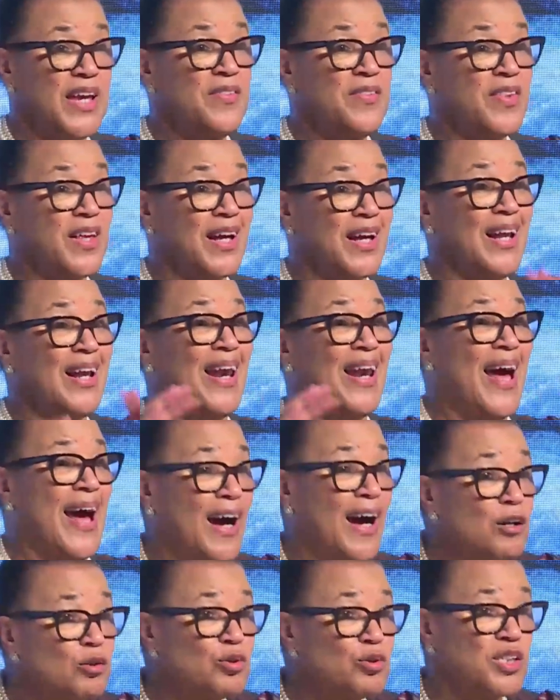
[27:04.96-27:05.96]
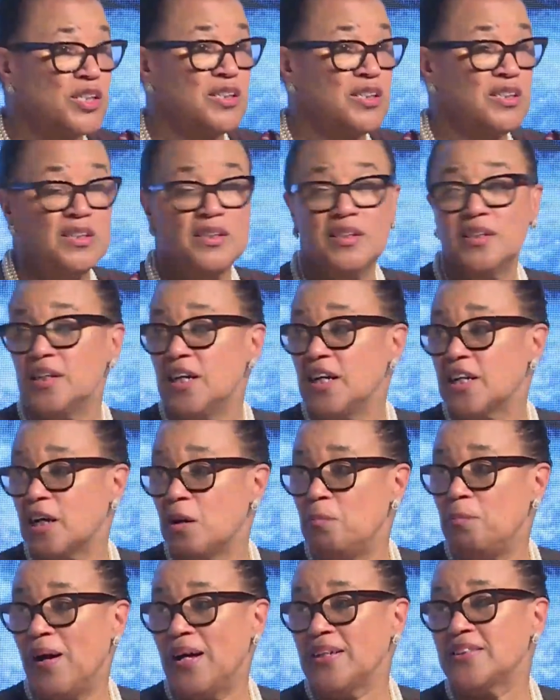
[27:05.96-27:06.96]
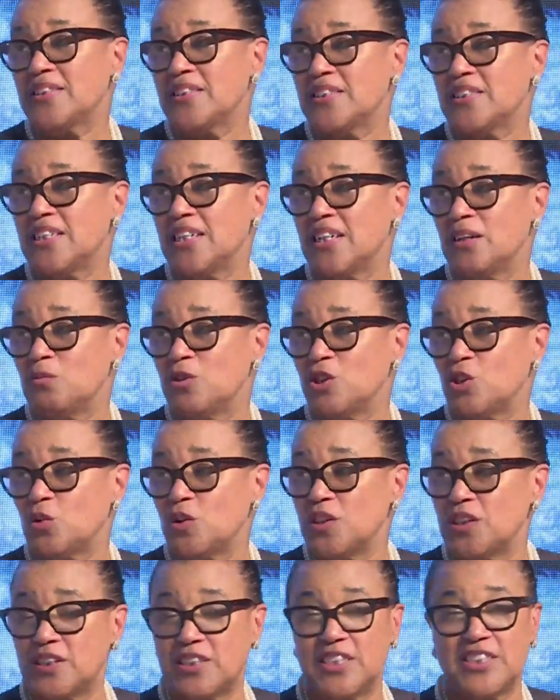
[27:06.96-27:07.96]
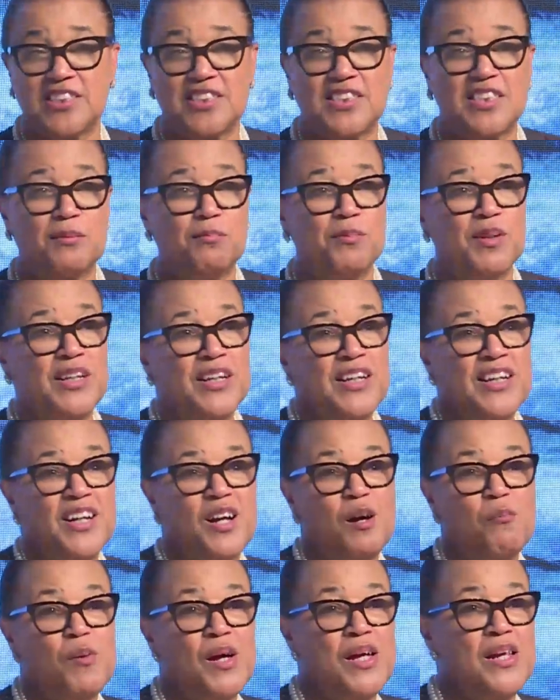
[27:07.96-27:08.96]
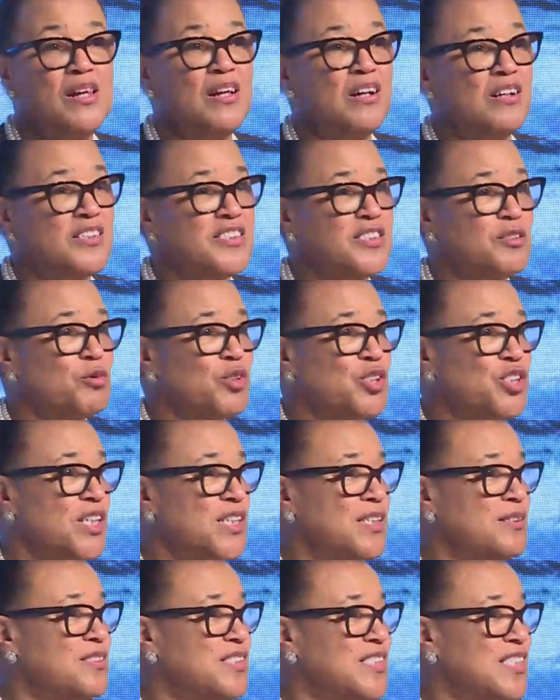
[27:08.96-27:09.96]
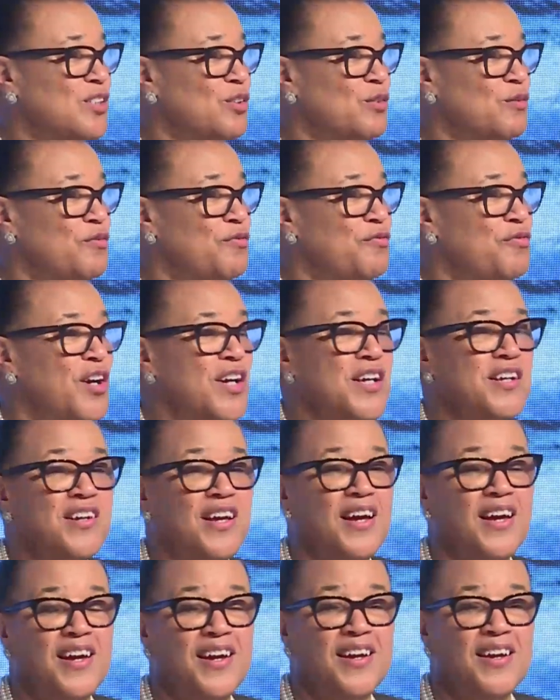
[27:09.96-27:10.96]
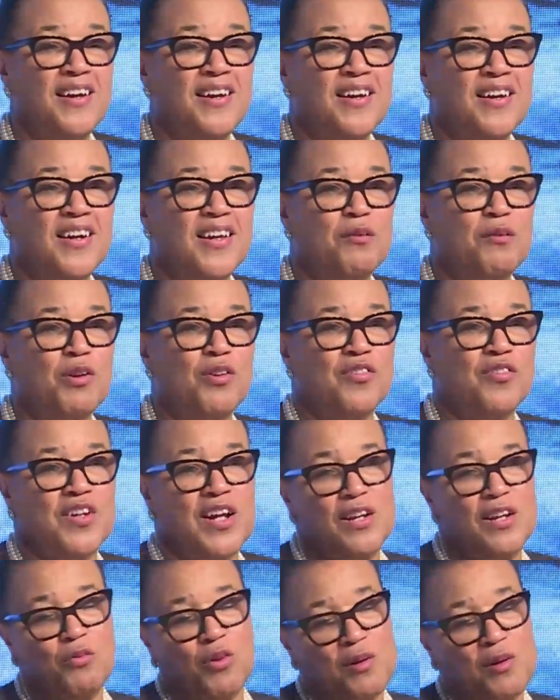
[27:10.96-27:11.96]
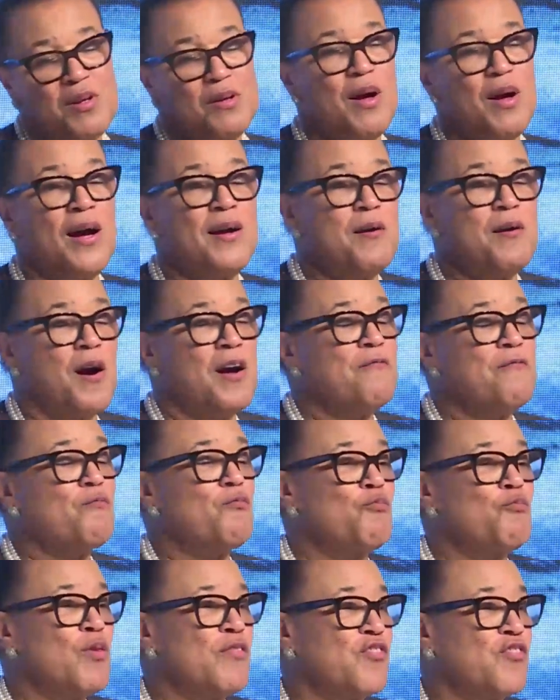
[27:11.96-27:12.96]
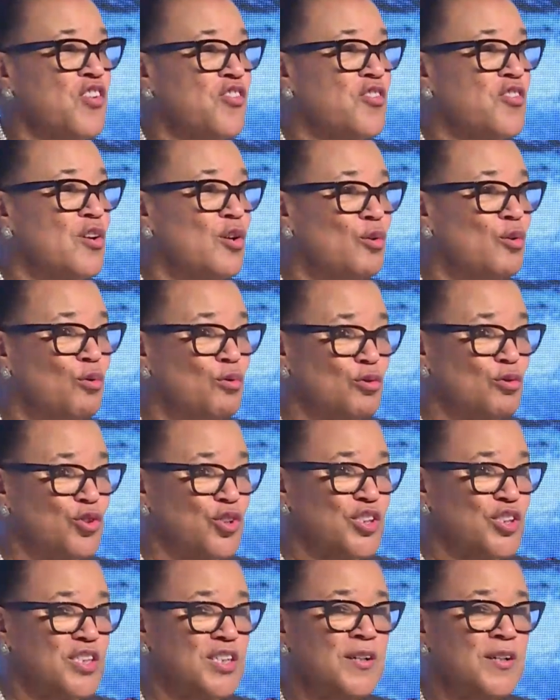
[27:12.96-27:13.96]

the cloud a capacity which would assist them. And my last, which I did on Friday, and I won't tell you what we've just launched